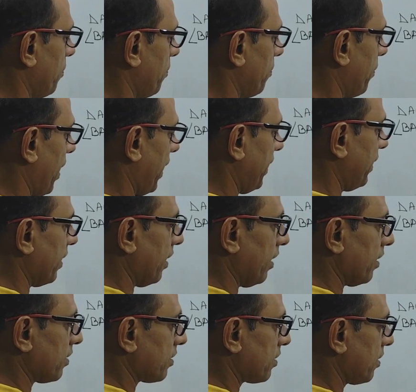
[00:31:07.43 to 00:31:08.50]

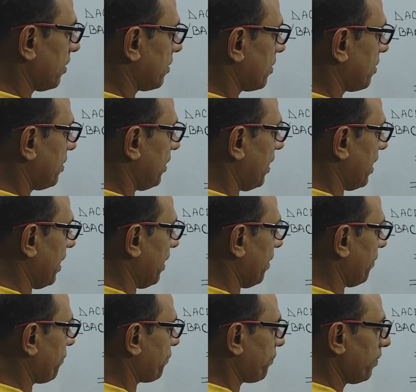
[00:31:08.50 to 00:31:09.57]
minus
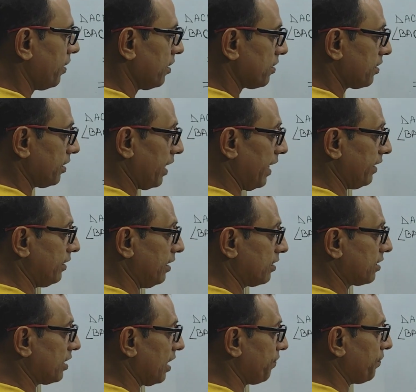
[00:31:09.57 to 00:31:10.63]
CF.
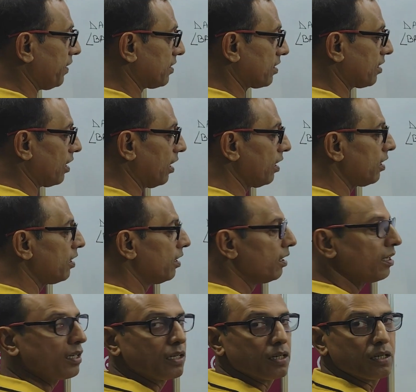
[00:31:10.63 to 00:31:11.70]
This CF is the
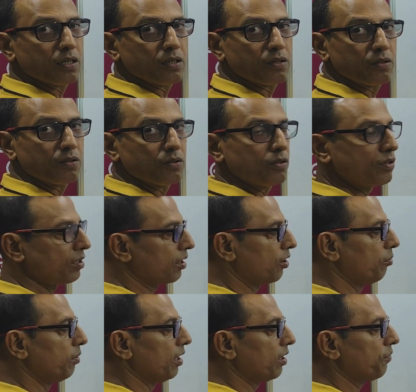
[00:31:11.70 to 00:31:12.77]

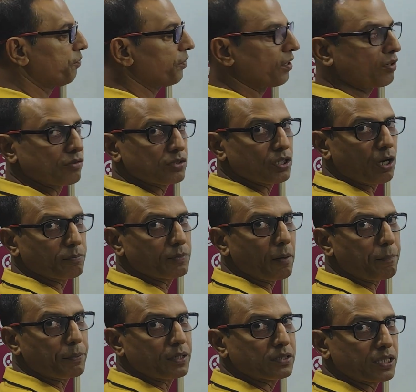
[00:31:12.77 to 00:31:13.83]
cumulative frequency of
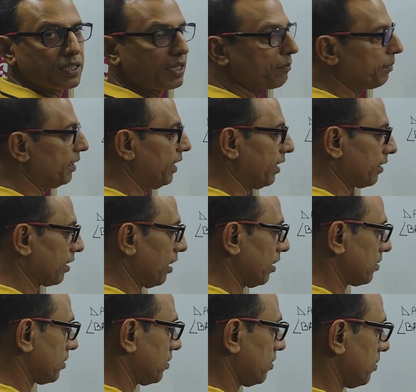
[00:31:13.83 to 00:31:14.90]
the preceding median
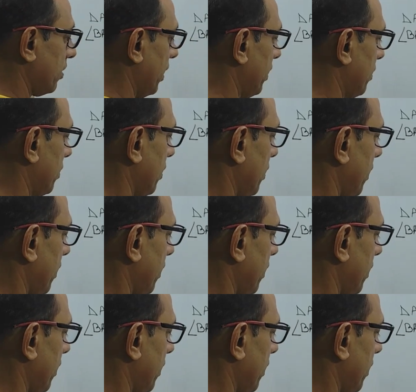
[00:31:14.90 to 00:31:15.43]
class, right?